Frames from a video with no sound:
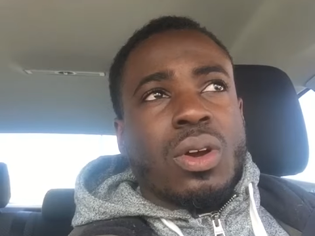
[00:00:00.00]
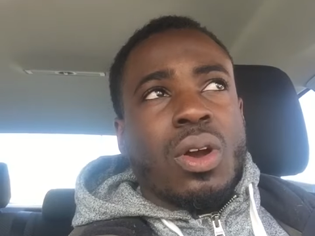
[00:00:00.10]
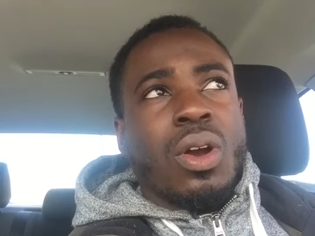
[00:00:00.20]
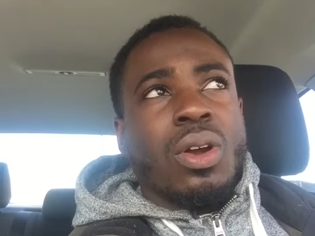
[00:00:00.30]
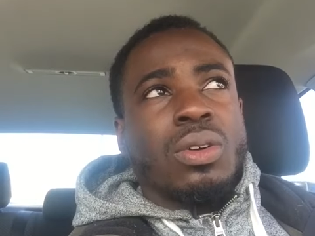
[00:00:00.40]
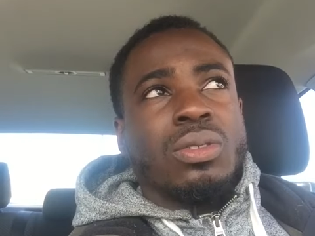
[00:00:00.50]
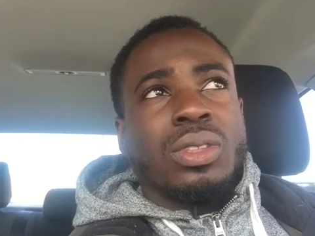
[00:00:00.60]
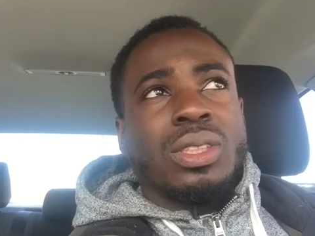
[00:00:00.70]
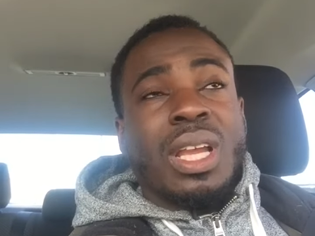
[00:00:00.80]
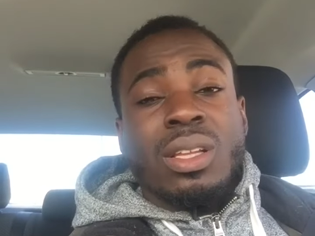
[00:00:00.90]
are
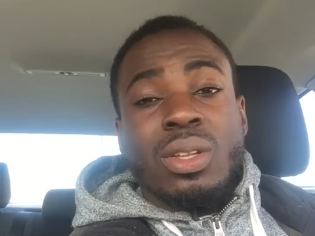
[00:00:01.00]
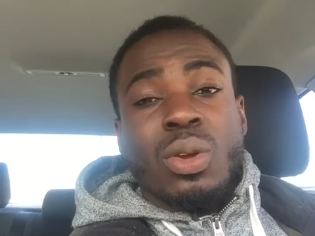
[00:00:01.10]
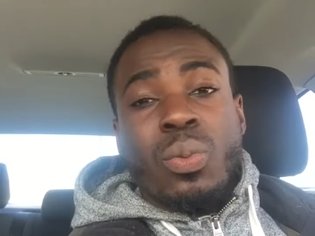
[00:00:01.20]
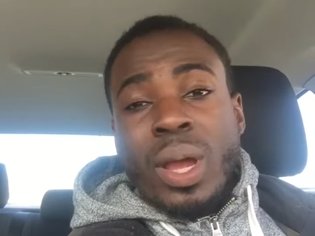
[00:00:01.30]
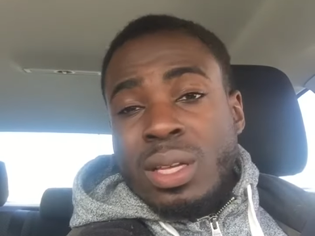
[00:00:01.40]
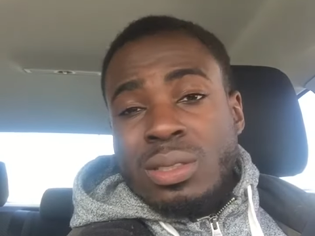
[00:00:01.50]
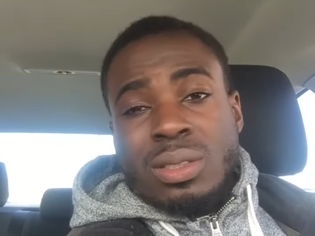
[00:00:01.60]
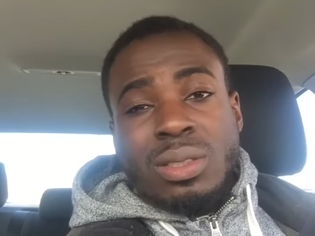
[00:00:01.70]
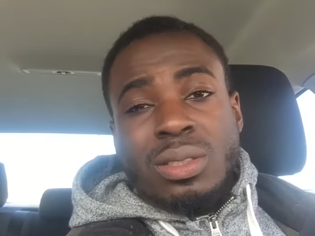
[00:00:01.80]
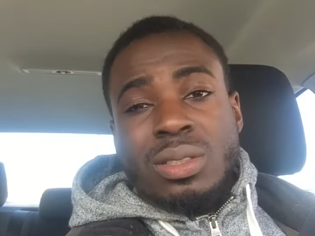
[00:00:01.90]
set in your
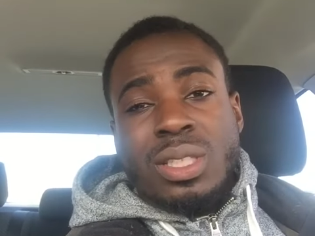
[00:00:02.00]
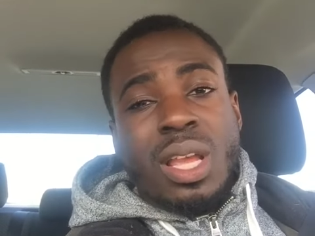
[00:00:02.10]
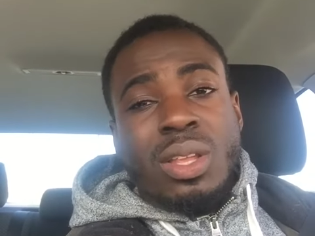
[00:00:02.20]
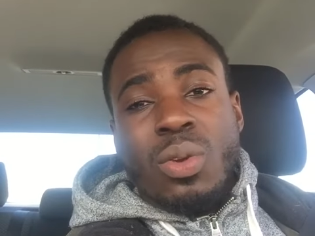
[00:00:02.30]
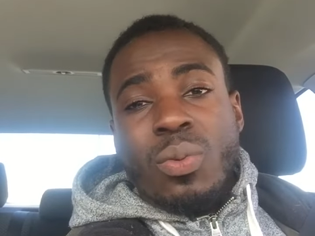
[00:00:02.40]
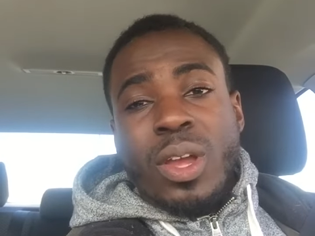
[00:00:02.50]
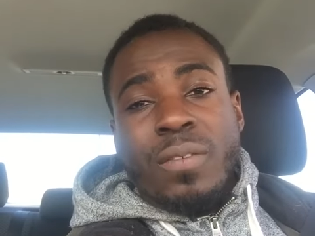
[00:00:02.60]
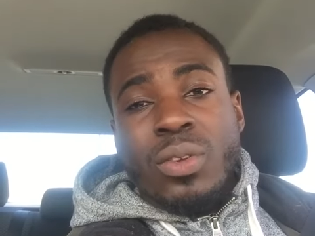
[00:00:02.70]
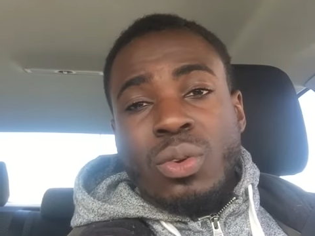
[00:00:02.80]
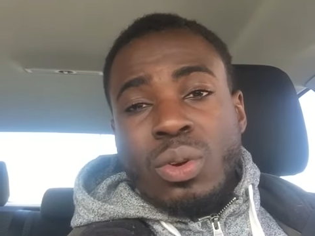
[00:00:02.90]
ways, set in your way of
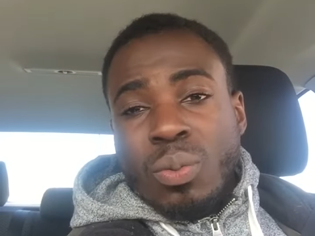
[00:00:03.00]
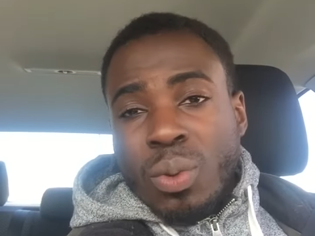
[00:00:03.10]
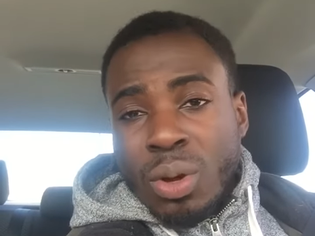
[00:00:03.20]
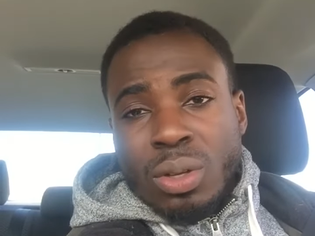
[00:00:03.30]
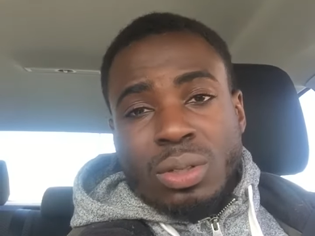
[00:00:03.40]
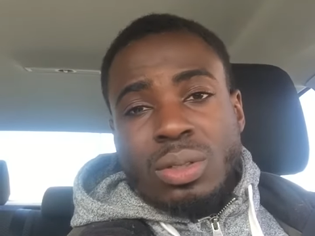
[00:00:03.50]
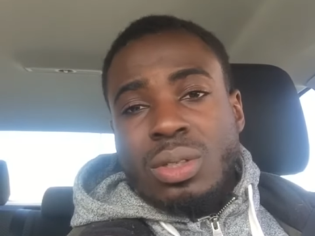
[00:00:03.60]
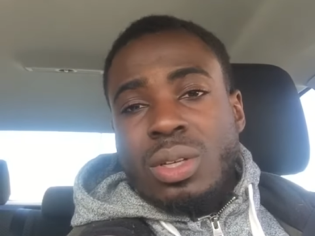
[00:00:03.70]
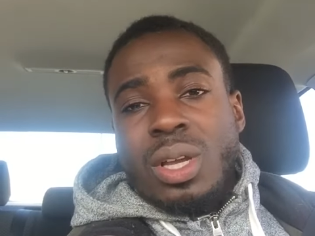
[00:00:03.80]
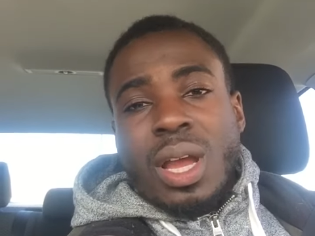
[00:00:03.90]
viewing the world,
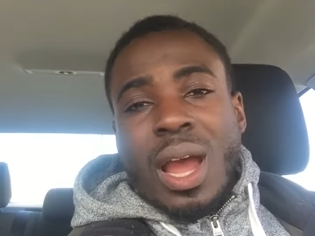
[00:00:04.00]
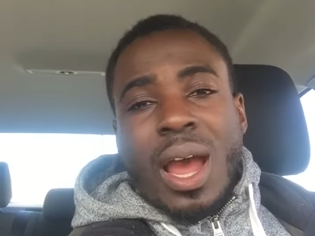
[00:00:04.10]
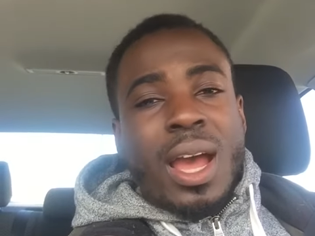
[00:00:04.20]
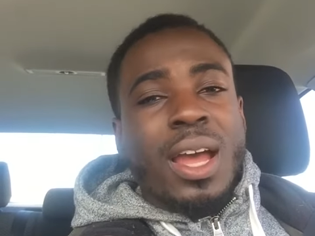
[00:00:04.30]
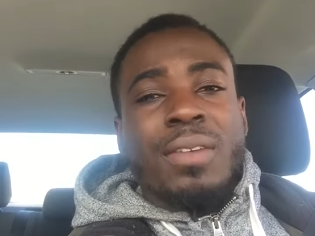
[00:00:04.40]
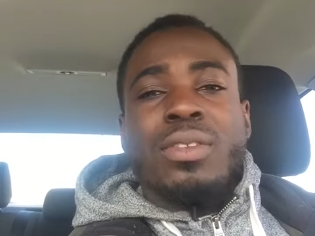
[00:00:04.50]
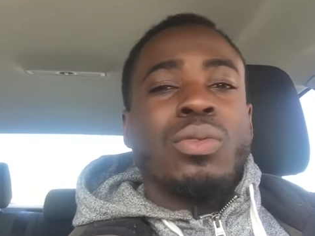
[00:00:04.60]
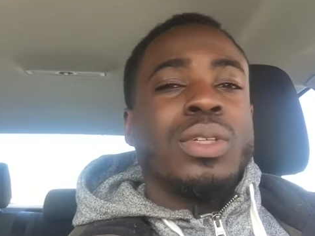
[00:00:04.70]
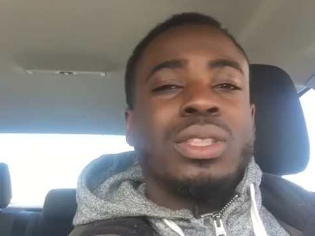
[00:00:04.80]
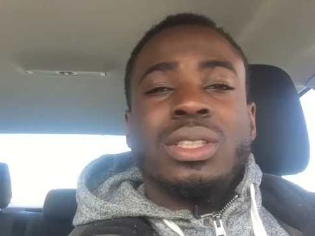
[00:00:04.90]
I have no
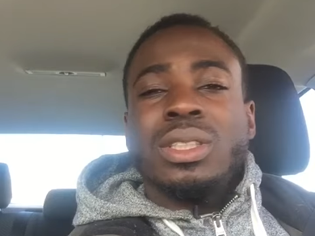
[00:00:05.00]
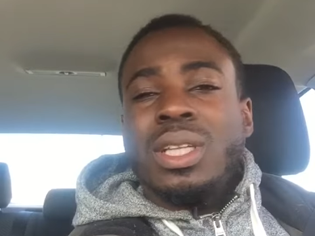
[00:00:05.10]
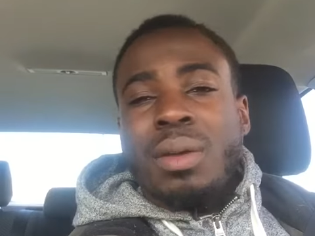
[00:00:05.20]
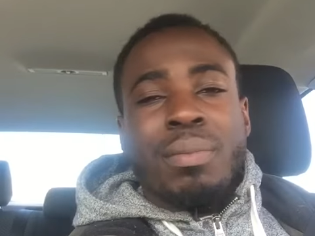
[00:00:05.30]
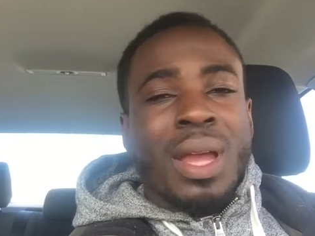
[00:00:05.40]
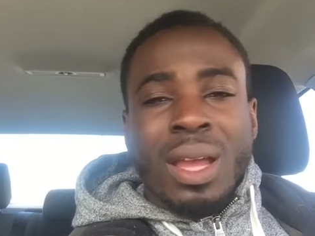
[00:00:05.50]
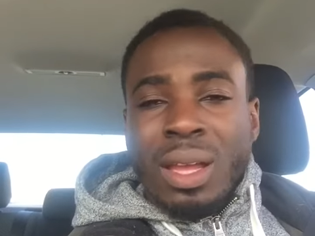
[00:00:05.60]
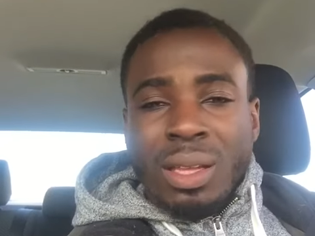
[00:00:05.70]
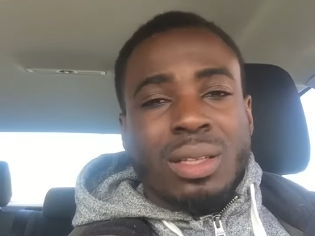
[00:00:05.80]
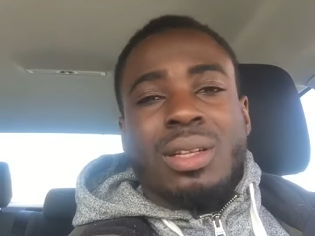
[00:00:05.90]
reason to get mad
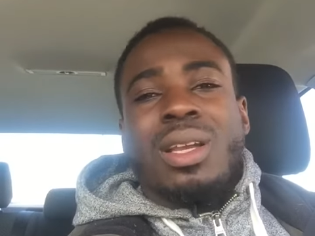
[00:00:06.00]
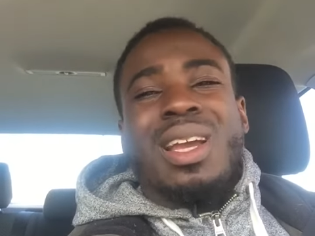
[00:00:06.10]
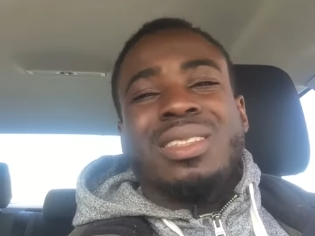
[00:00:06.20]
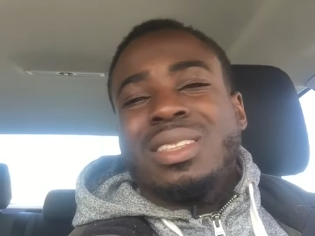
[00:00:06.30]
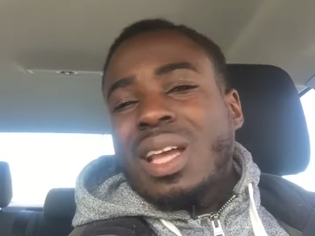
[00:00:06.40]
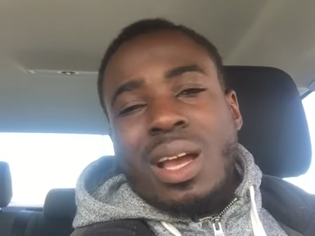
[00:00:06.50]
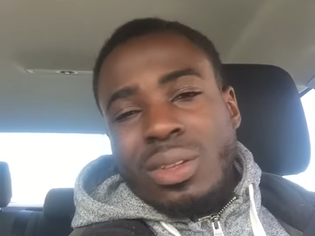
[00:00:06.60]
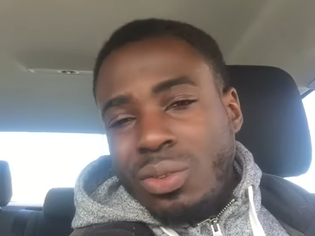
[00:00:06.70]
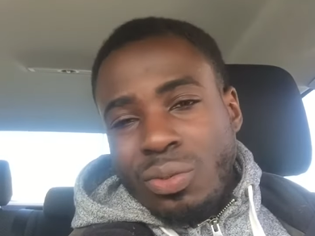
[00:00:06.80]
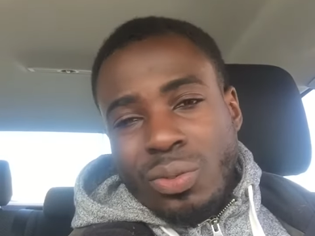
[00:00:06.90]
as to how
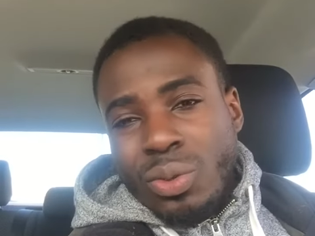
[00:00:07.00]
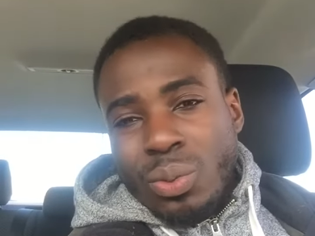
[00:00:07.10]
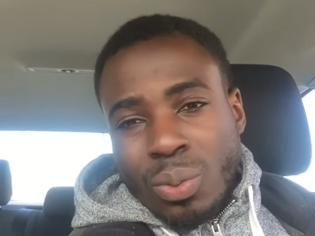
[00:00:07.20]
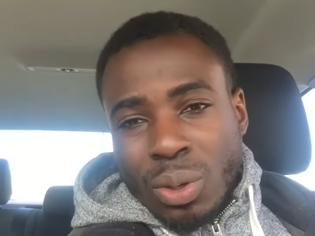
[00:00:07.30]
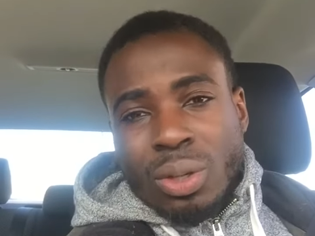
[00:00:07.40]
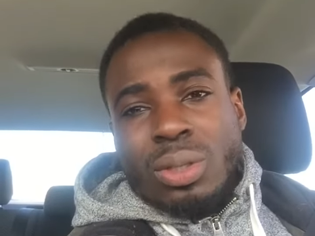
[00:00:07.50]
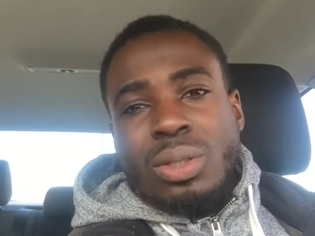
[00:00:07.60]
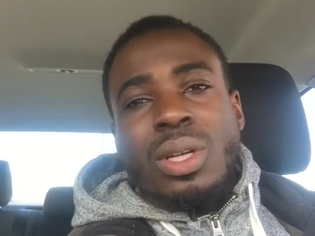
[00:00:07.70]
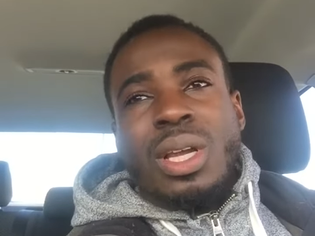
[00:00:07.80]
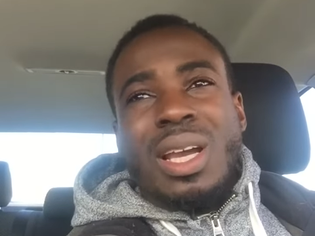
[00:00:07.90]
you view the world,
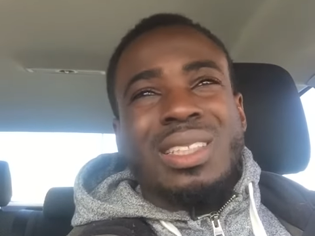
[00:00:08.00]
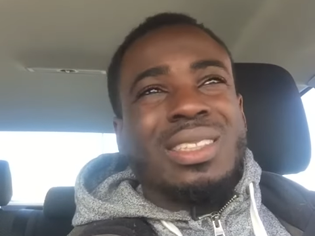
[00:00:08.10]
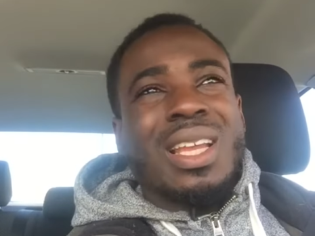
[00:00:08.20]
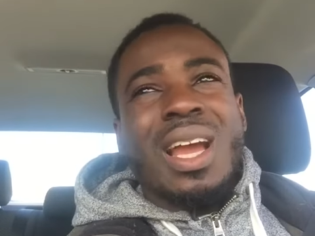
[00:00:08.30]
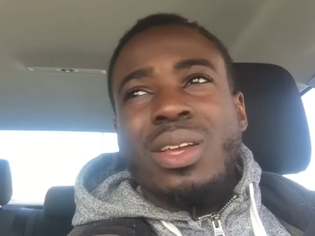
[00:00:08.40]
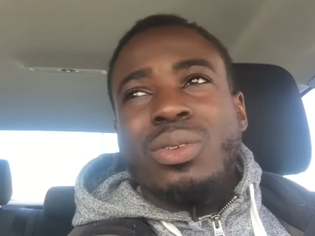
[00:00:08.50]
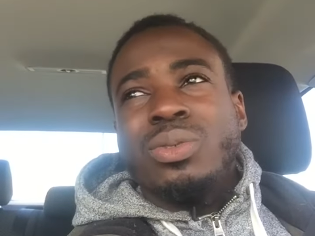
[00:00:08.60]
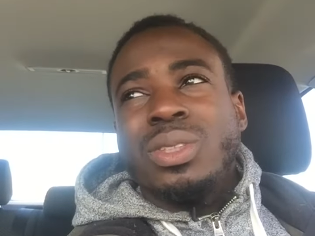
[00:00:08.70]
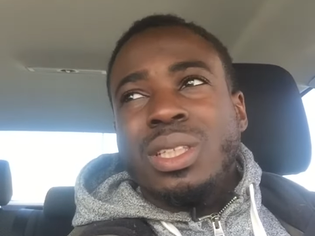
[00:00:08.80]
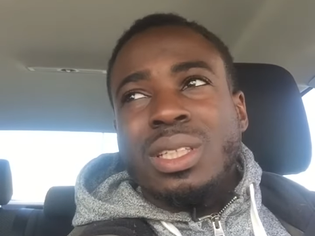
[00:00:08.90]
as to how
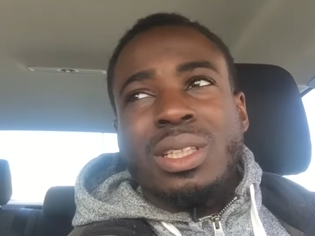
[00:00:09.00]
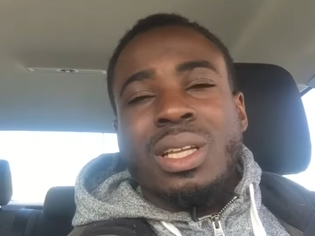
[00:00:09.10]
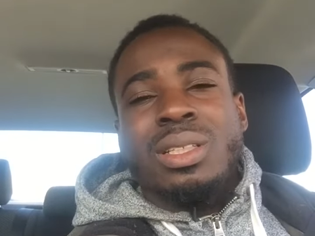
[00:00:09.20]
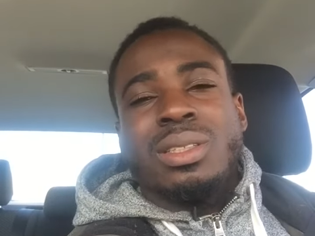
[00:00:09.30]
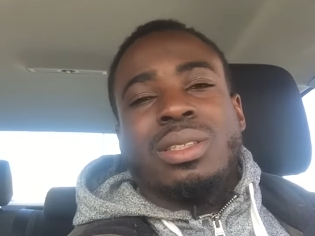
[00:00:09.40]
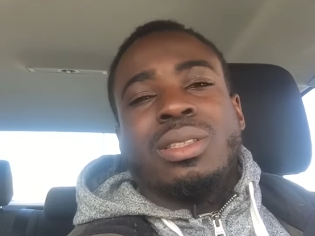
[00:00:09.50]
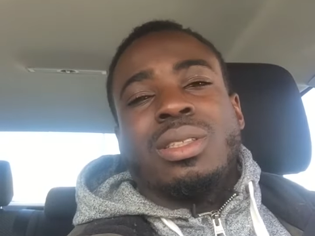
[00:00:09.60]
you see things.